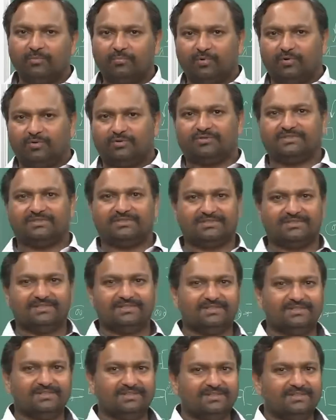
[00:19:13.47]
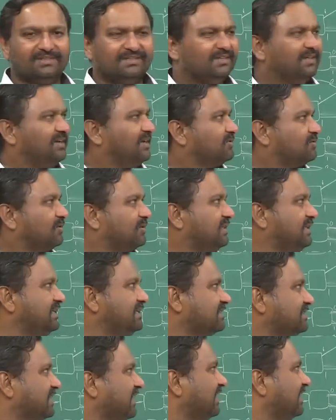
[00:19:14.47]
ports. So,
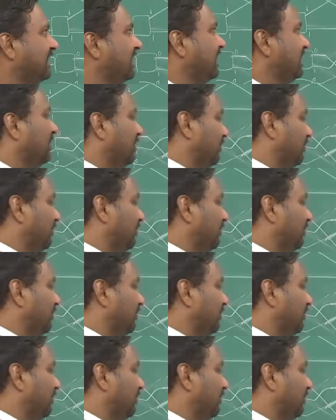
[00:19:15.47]
this category